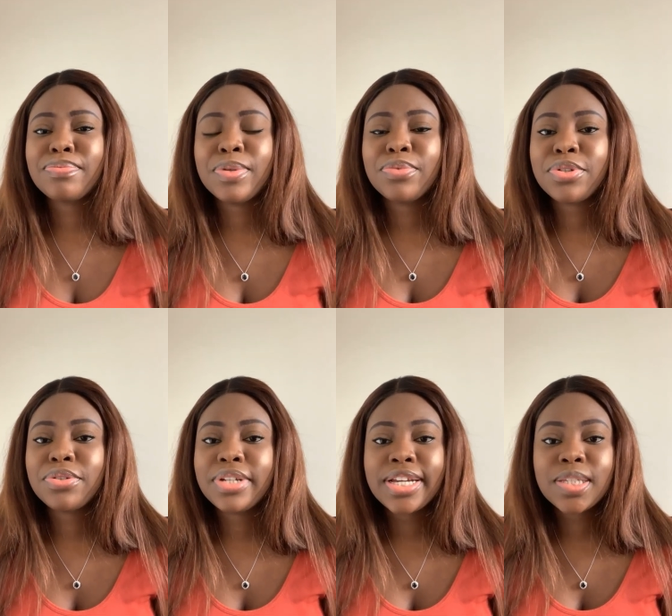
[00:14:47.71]
people
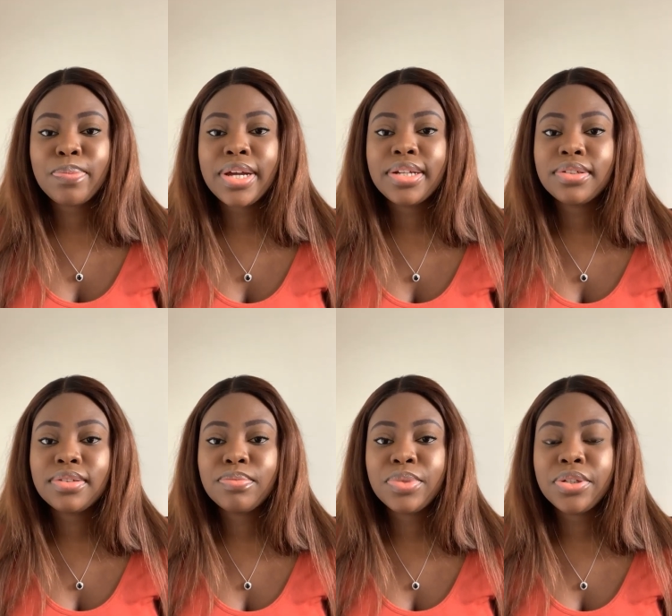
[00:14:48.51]
should
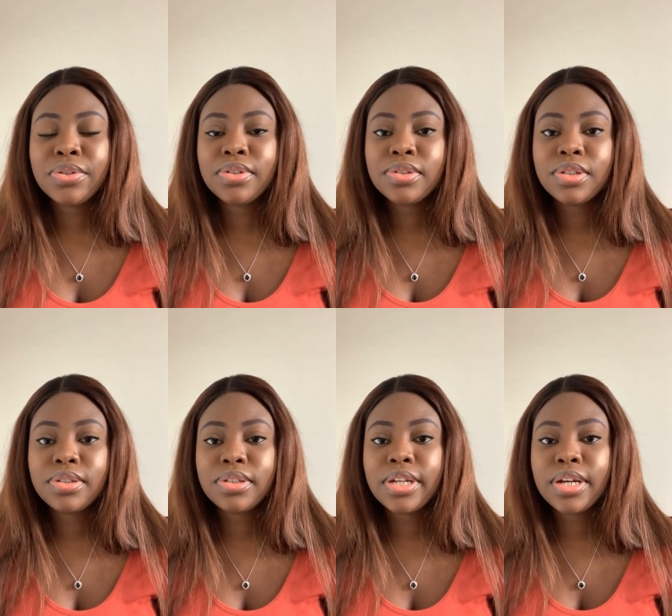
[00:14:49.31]
expand beyond
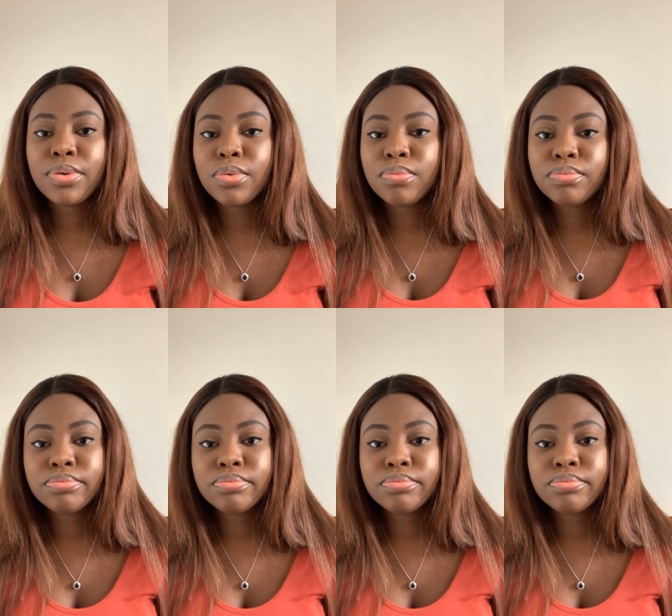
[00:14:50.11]
their home